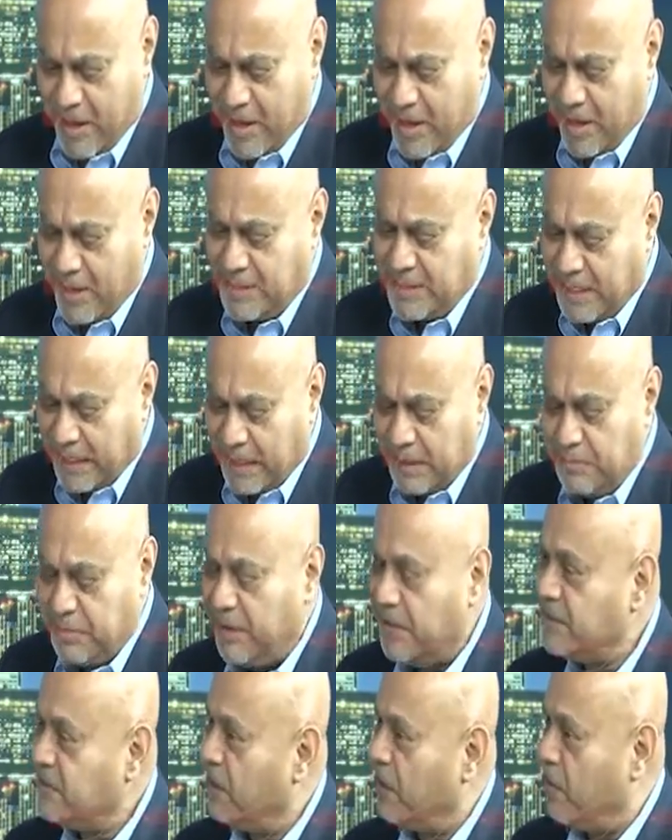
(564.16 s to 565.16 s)
It
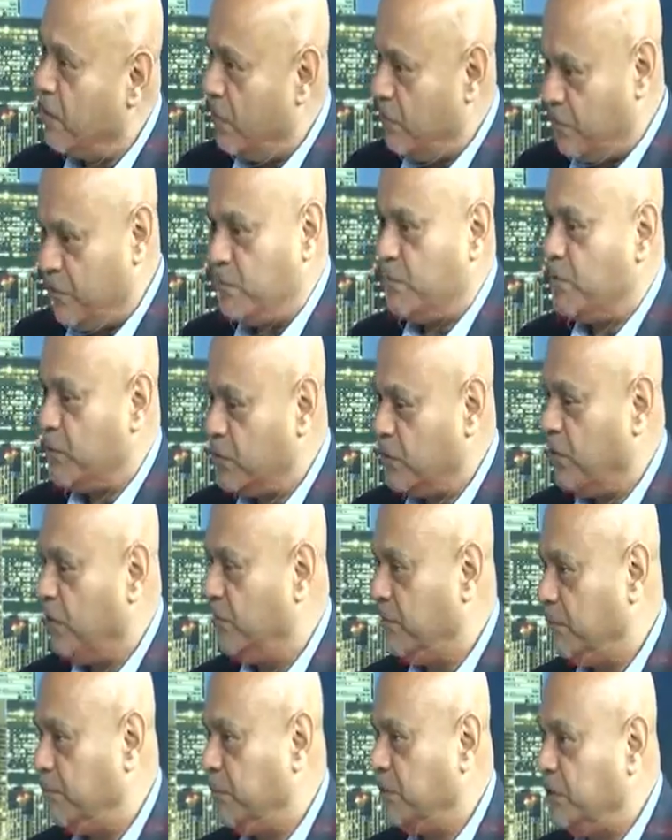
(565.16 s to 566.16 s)
celebrates the contribution of
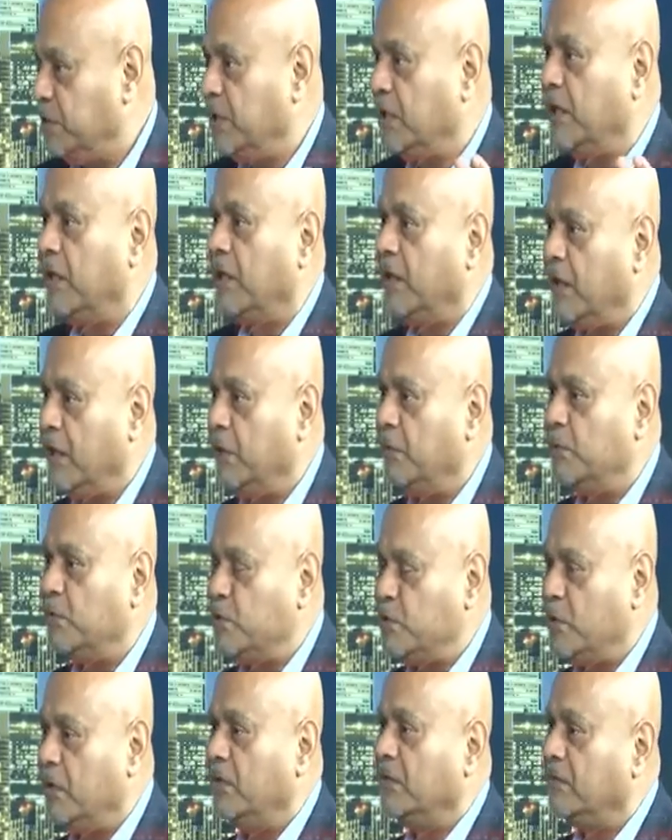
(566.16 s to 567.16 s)
a particular
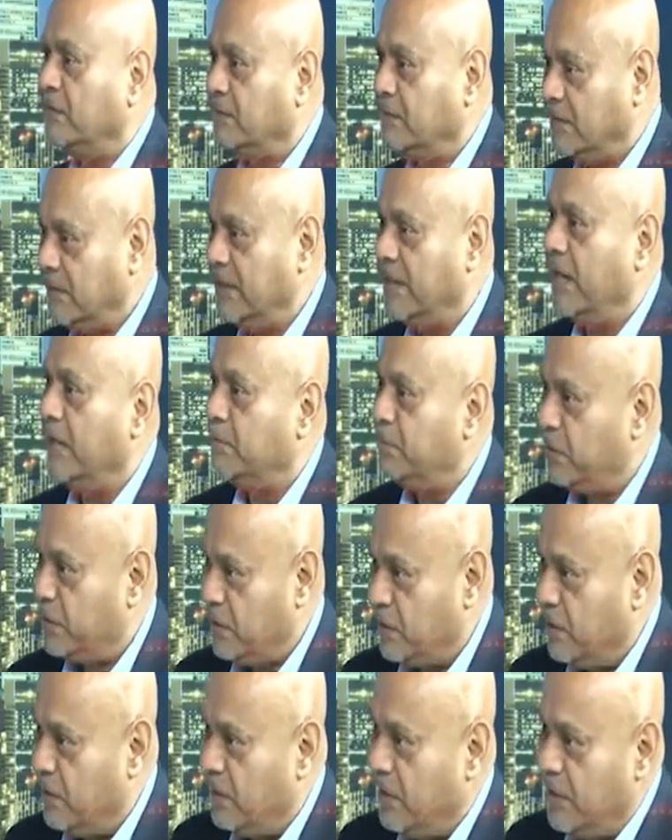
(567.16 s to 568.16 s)
individual in that
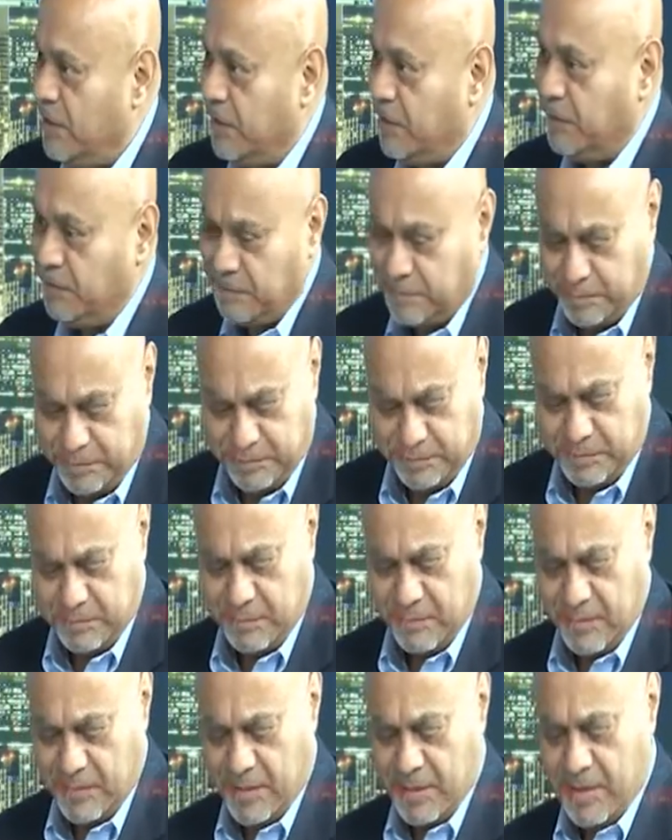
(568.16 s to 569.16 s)
particular year.
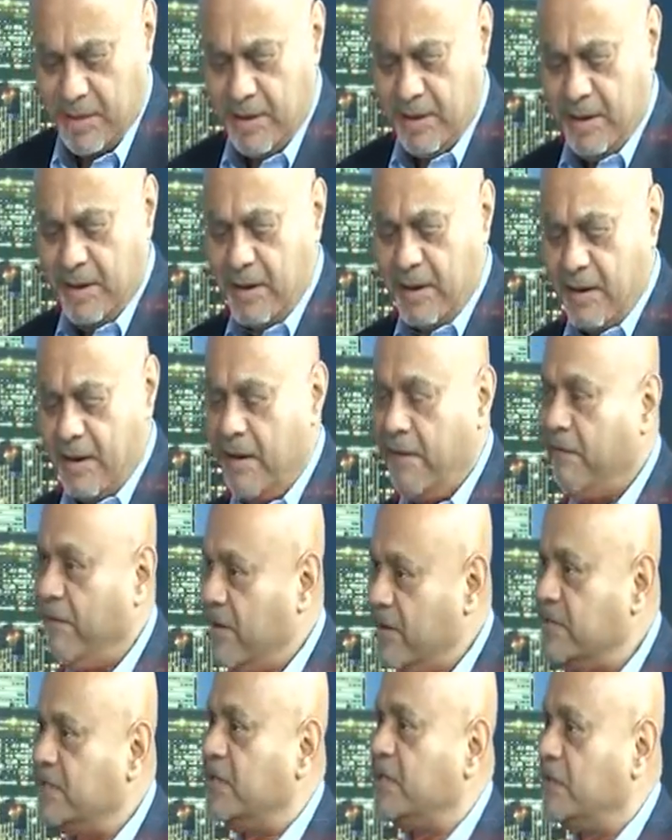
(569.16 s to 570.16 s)
It
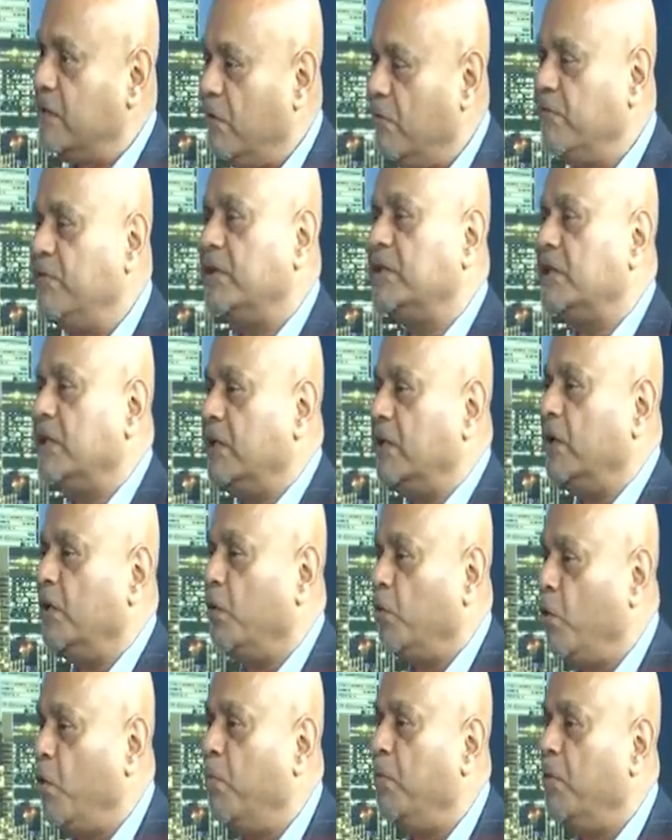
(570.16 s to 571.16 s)
raises, obviously, the
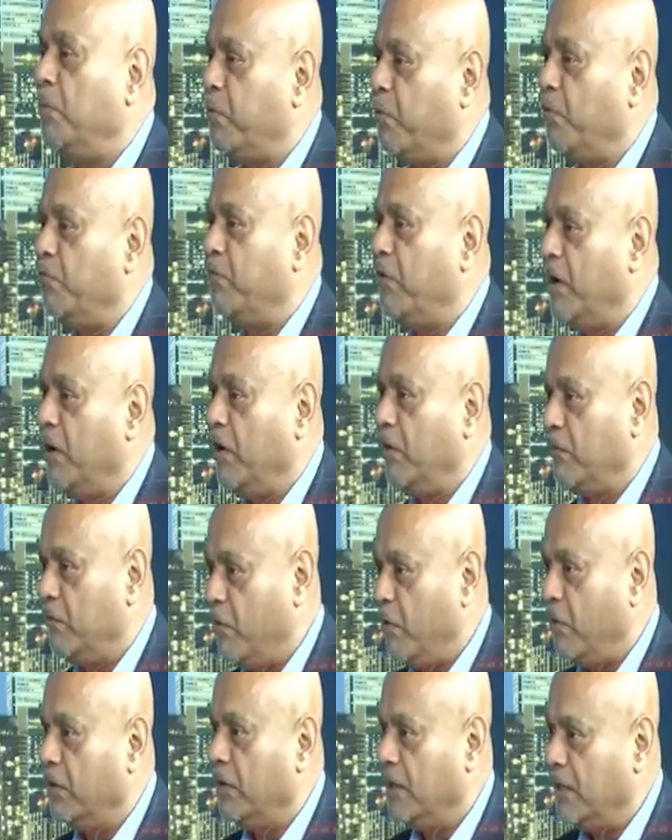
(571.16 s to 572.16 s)
global profile of
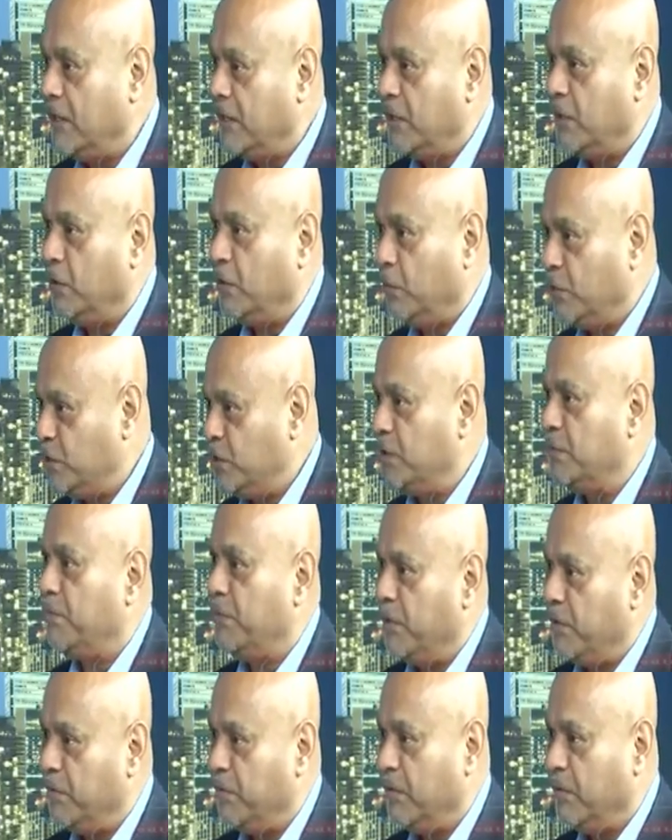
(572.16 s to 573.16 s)
all Indian origin
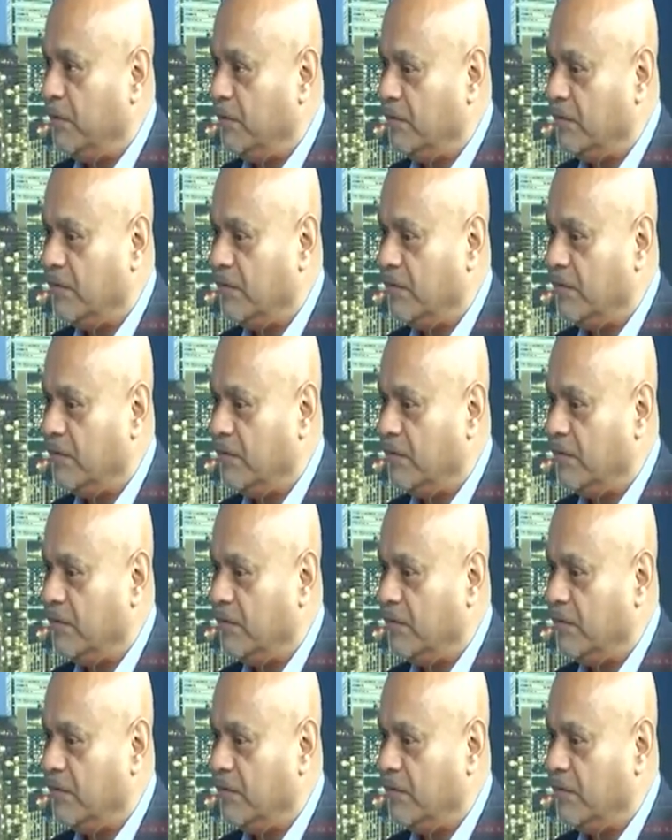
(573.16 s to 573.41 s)
people.